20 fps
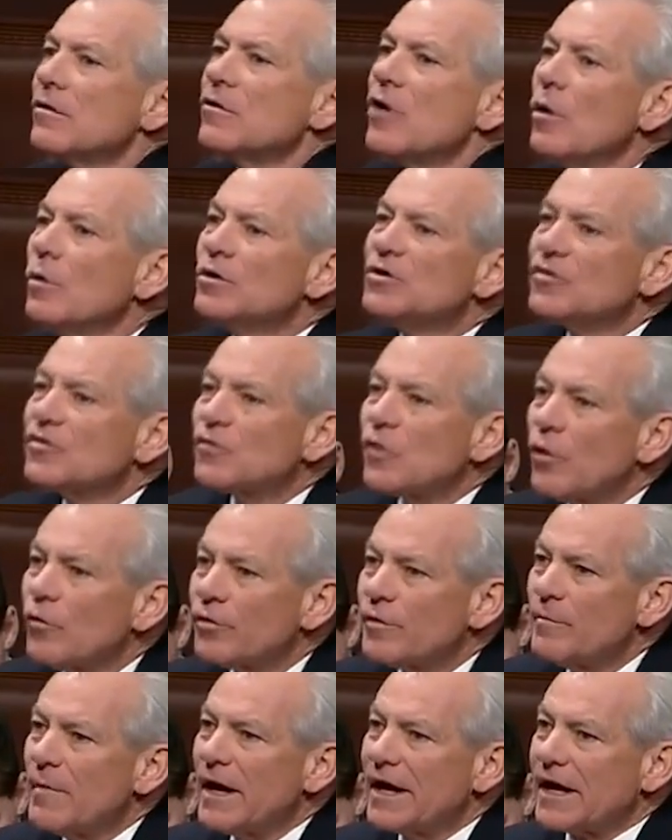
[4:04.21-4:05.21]
No one stole
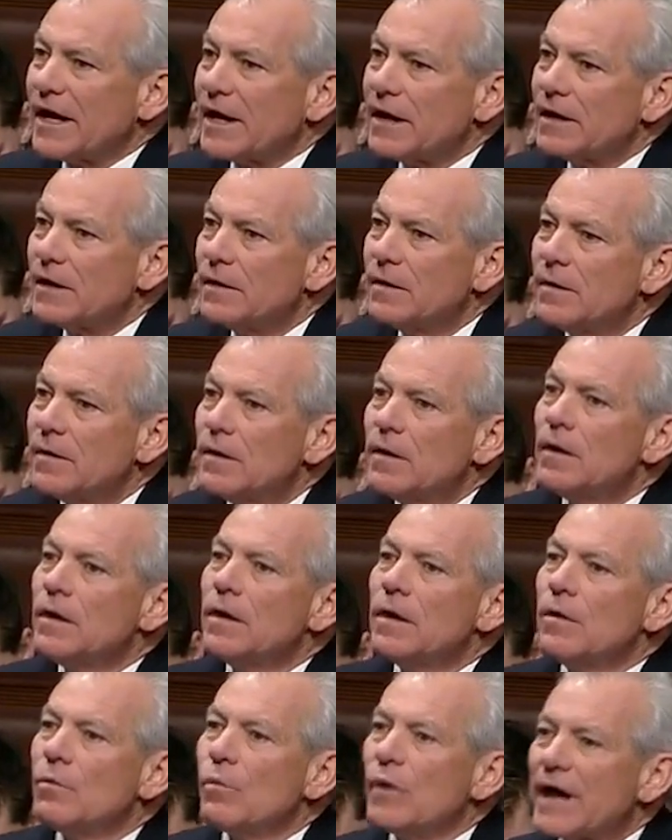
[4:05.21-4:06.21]
the money.
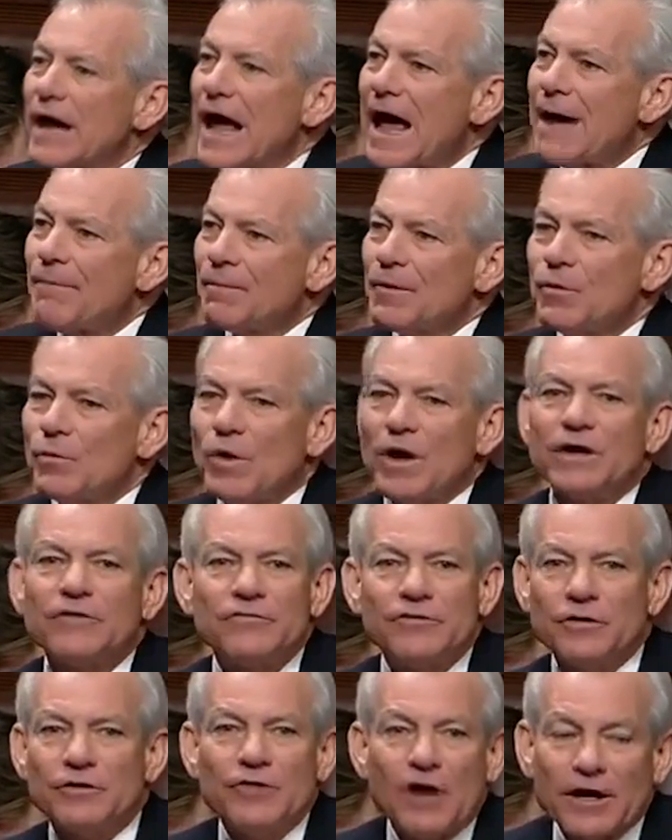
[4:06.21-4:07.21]
What happened
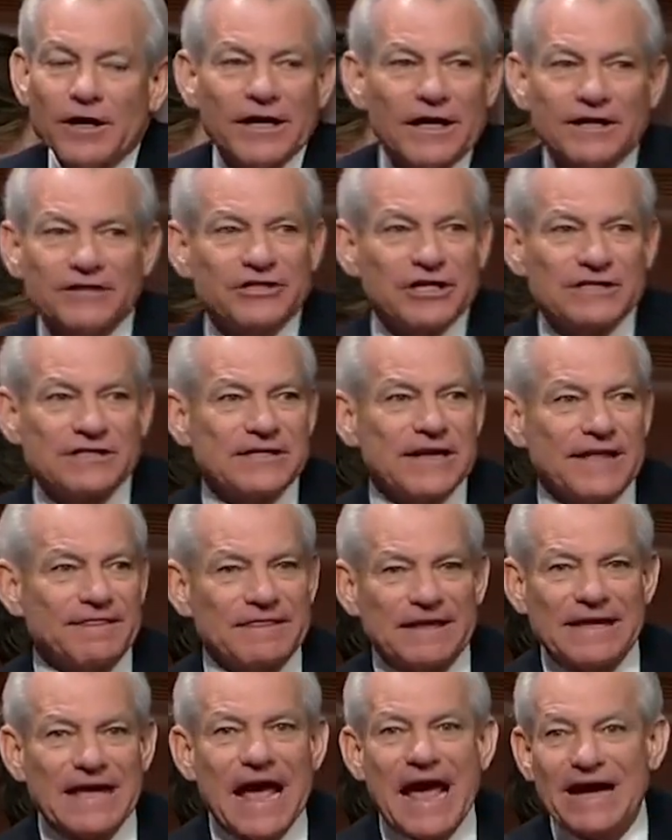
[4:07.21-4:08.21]
was you don't going to just
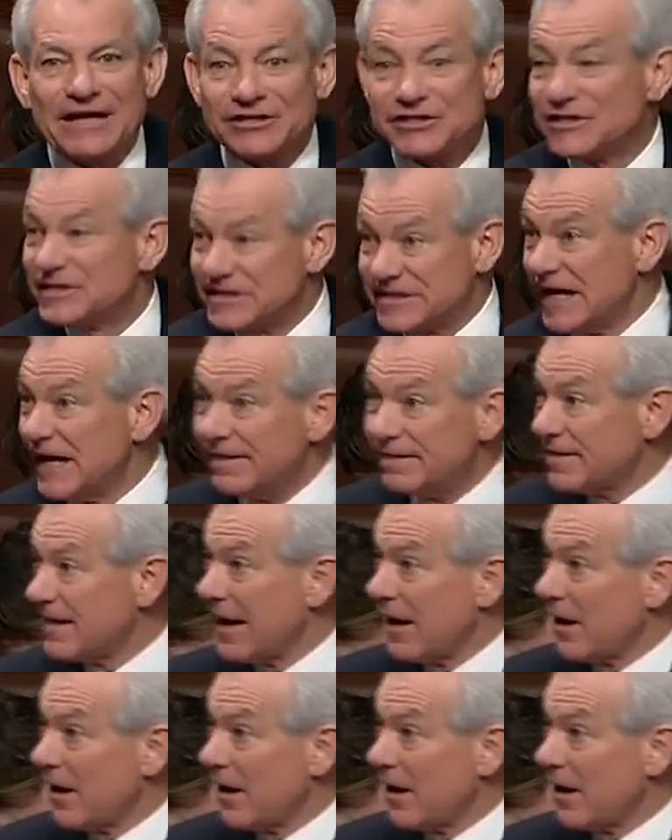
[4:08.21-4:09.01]
let the cash sit